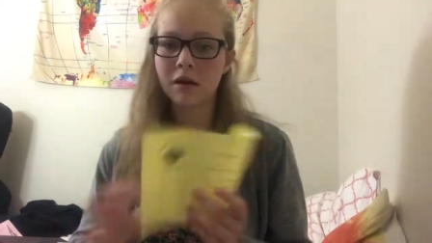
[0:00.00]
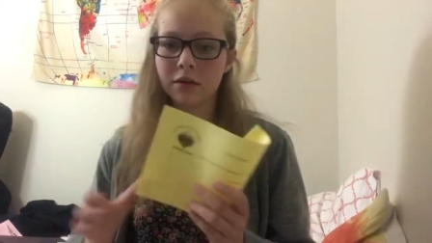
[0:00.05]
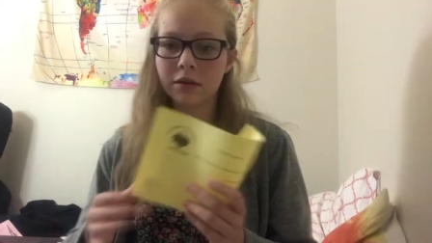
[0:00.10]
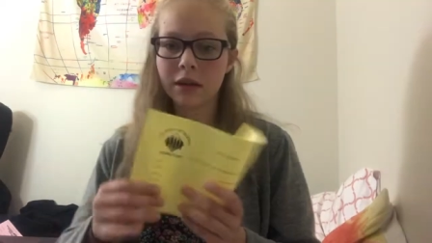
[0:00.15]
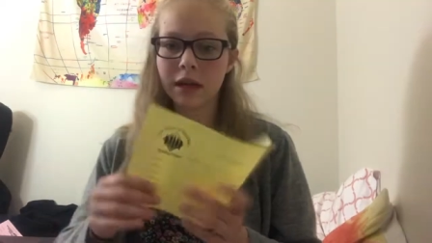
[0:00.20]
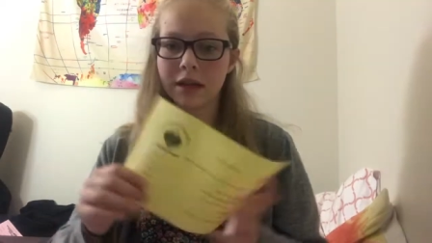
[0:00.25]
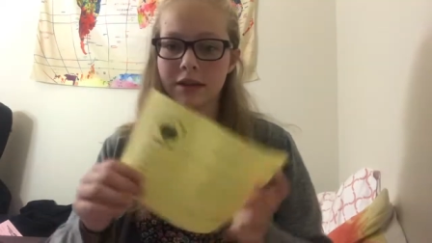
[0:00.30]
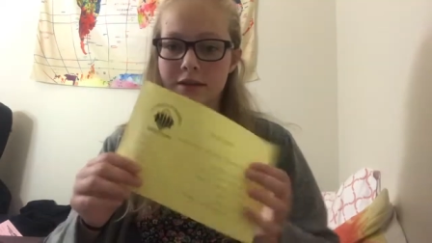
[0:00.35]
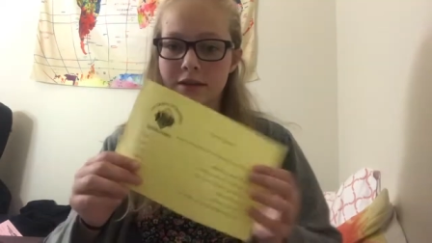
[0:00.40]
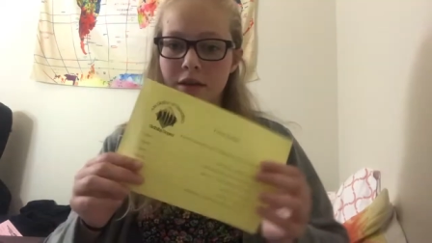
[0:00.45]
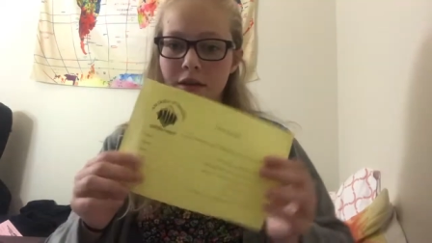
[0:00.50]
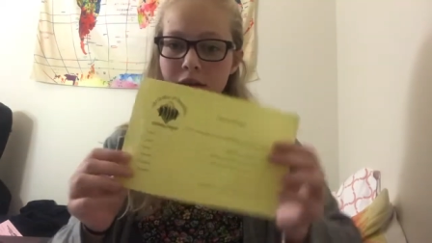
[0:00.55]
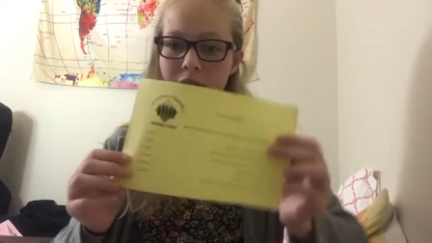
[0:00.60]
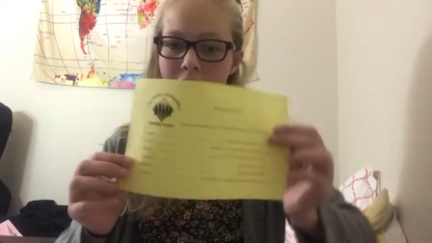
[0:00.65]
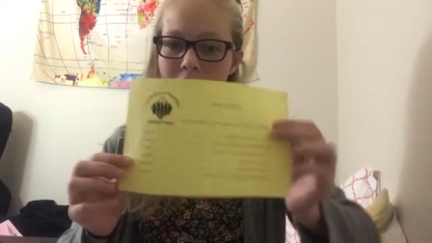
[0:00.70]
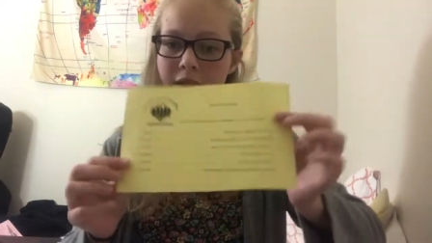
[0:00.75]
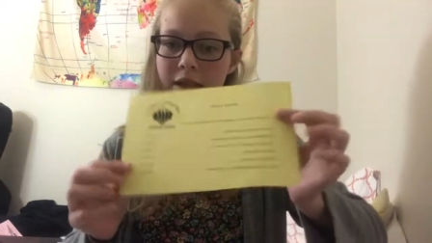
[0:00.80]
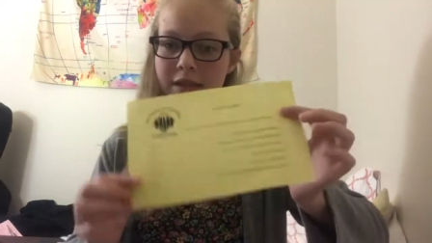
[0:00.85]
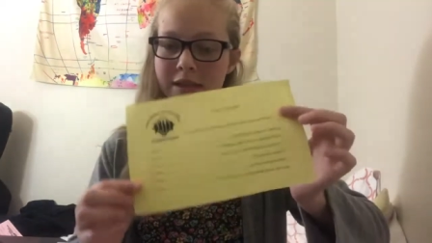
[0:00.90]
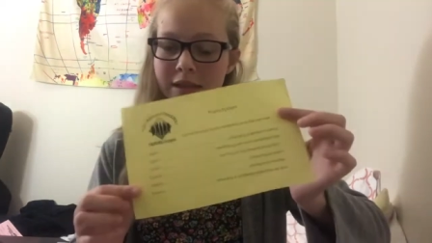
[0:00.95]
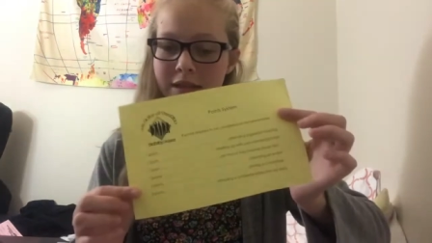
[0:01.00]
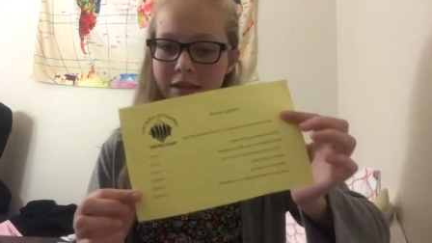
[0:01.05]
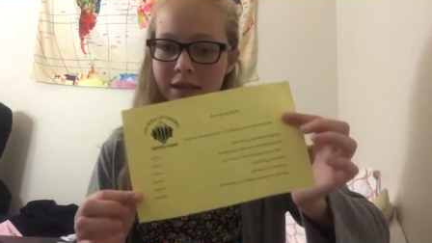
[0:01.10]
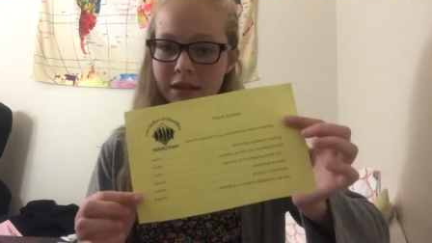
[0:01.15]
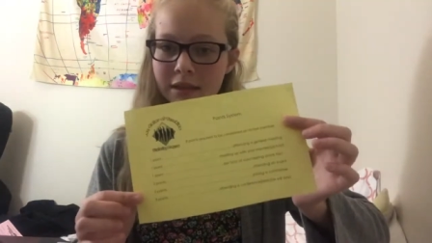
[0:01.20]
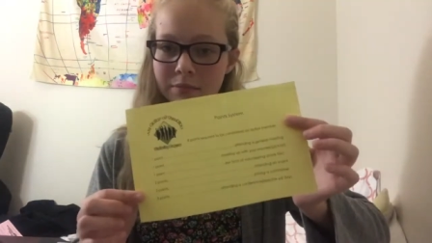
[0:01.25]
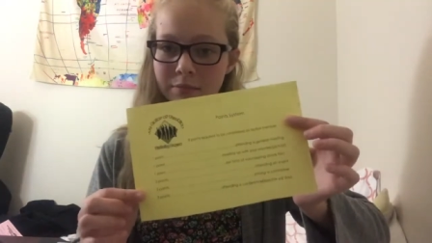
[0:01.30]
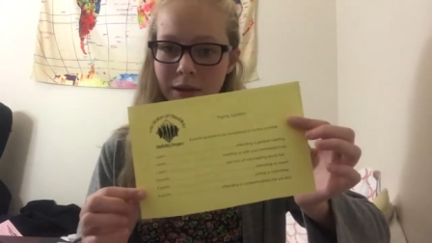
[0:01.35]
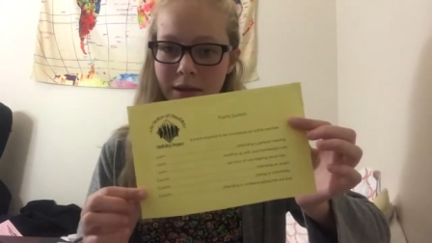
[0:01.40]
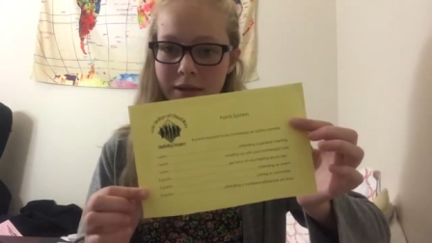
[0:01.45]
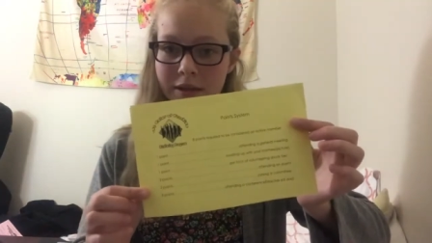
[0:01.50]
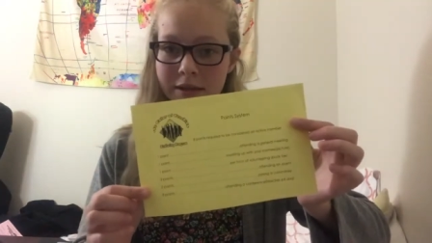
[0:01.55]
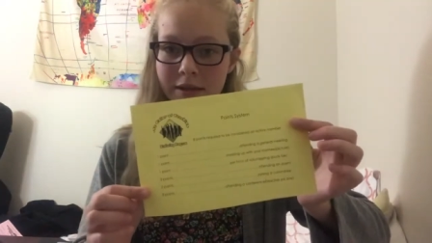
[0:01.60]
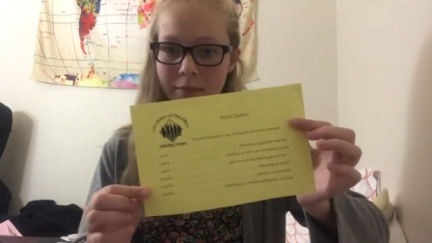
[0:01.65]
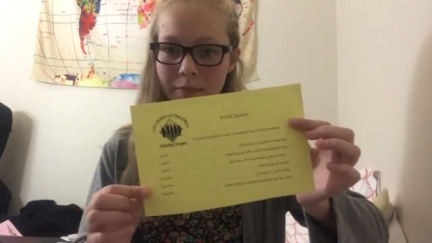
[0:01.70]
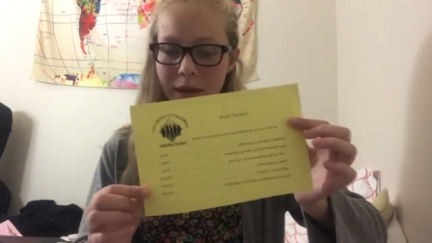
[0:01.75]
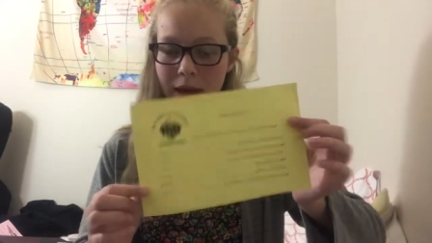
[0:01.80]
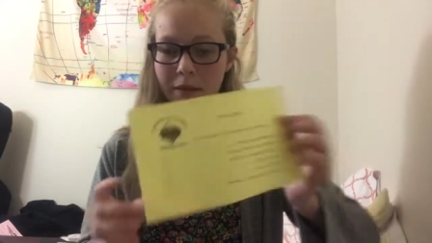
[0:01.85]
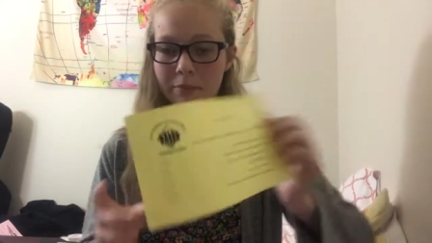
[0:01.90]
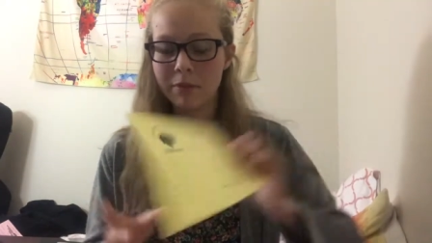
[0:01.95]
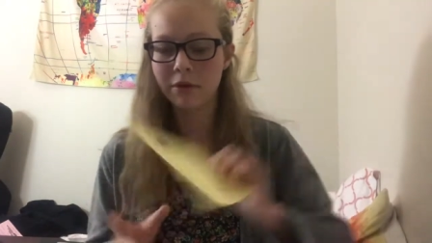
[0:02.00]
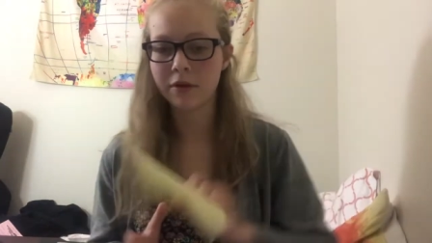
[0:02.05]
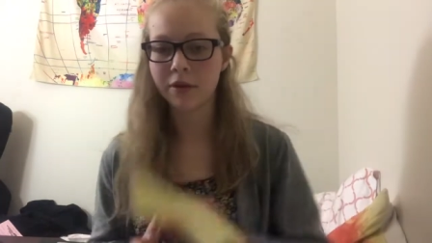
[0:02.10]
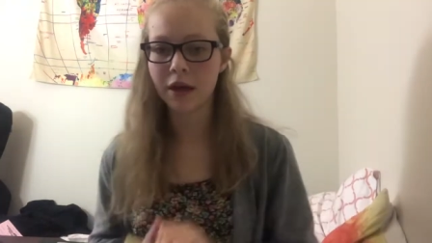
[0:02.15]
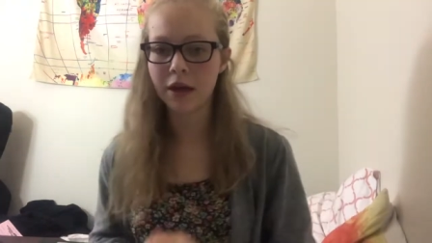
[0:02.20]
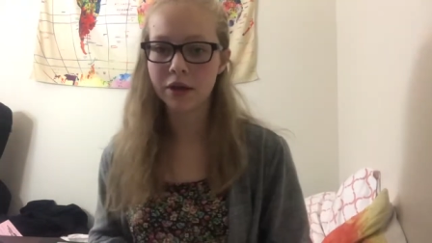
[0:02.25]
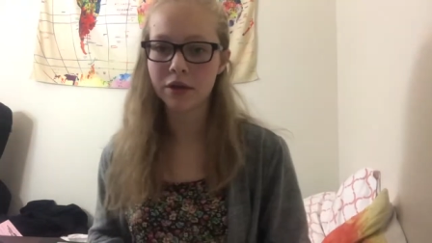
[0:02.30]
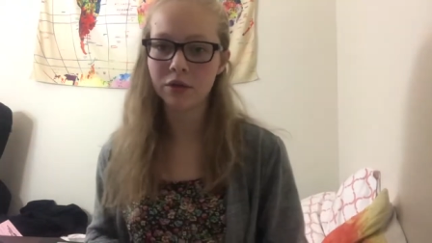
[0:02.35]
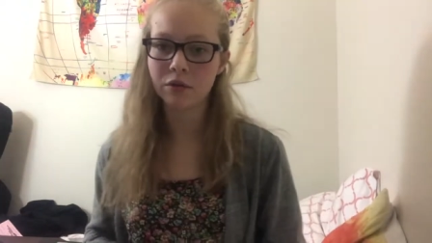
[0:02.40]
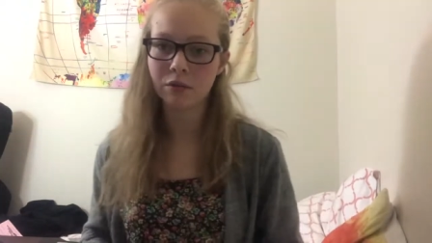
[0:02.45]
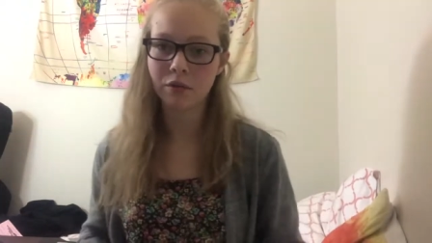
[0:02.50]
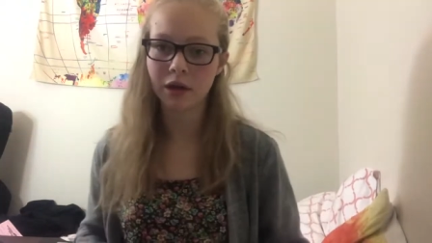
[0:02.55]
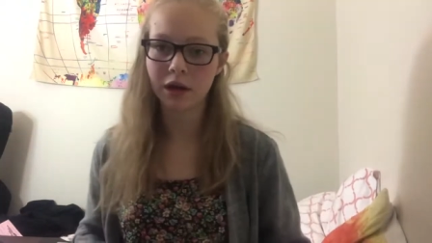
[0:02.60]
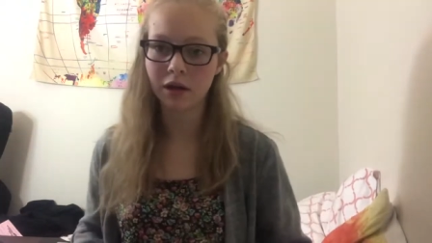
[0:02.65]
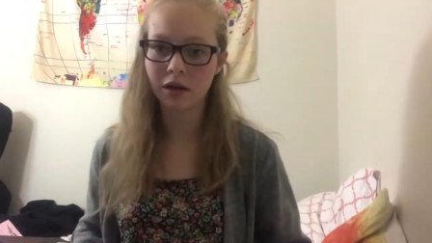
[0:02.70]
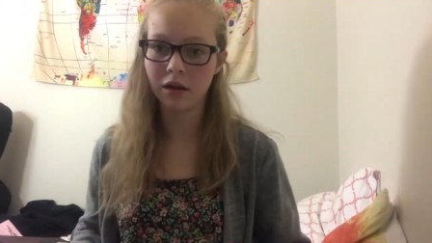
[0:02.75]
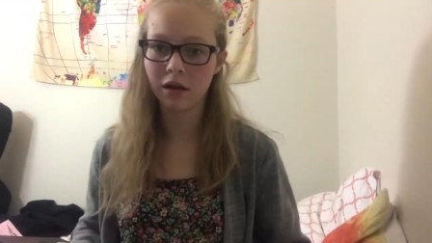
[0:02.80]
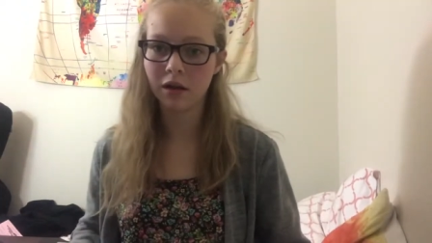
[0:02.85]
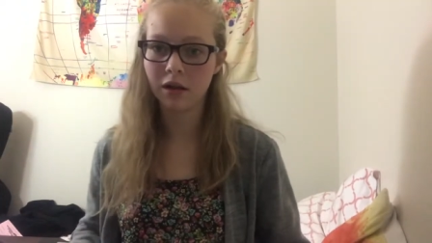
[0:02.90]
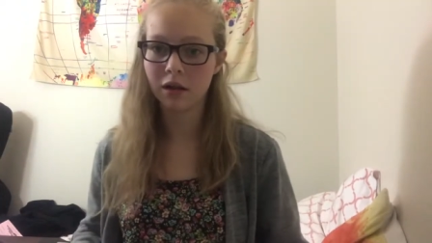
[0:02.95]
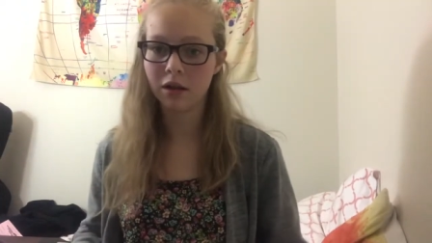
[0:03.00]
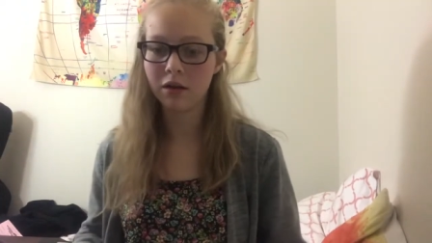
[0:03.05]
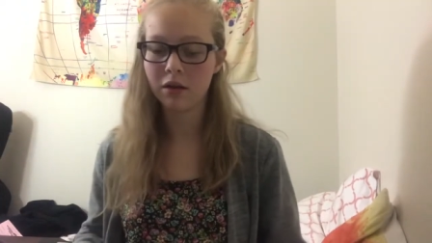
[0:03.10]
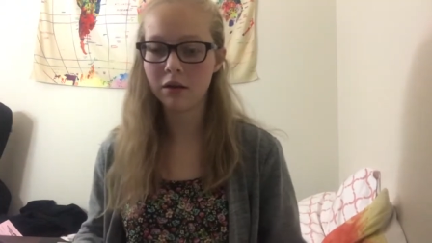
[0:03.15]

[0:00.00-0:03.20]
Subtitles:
Okay, so this is the piece of paper that you will